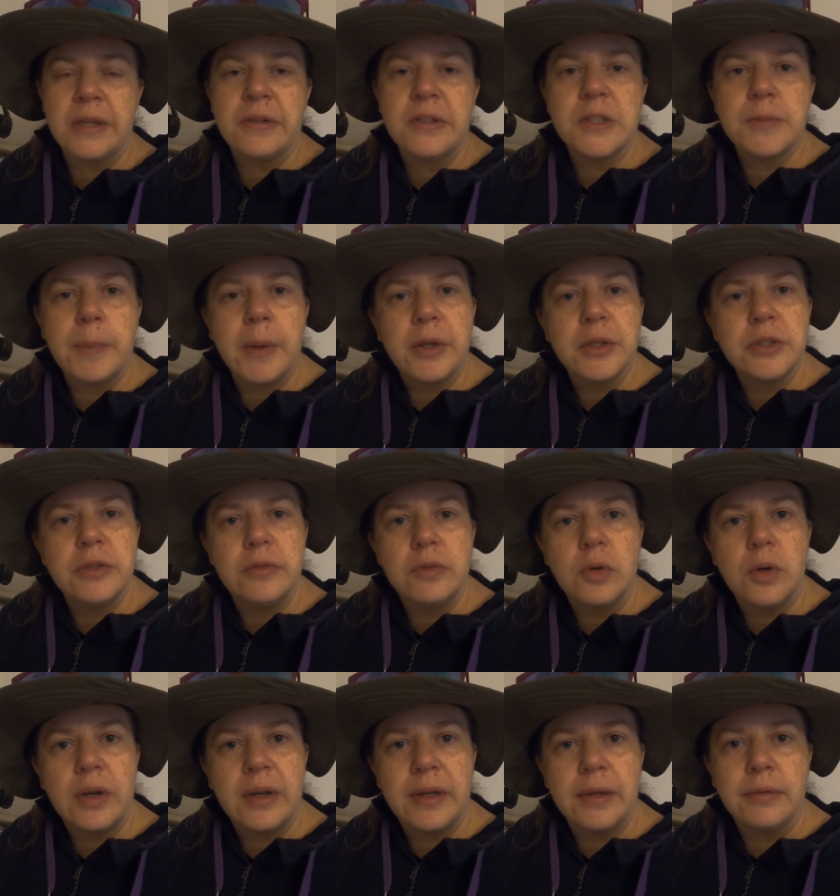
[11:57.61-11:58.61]
And especially if you've
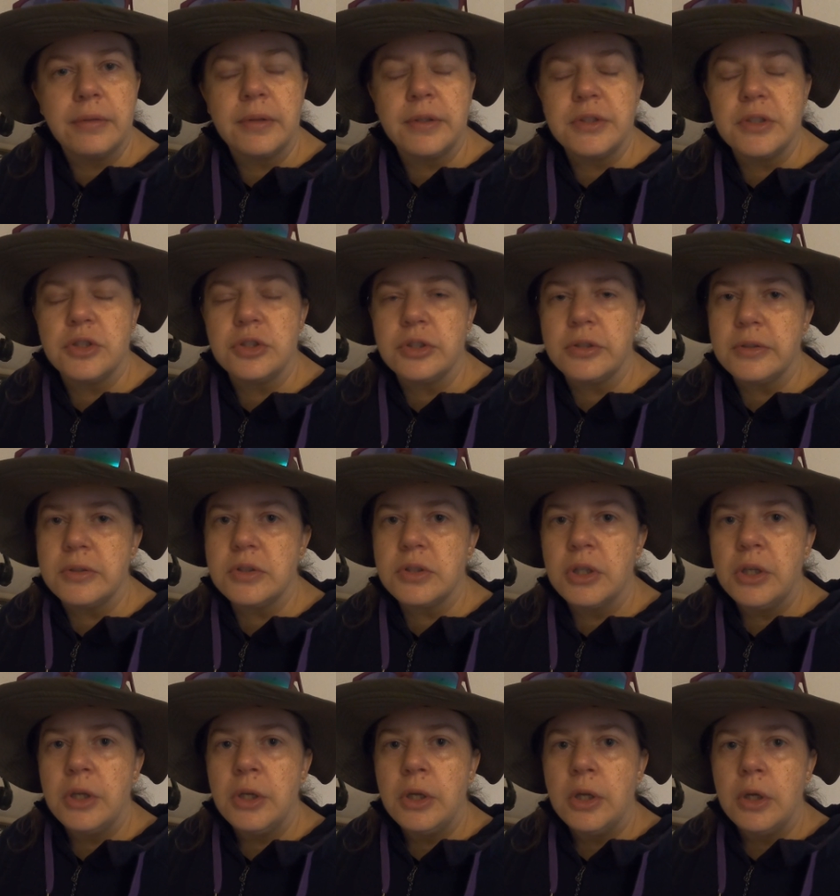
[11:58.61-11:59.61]
got health conditions,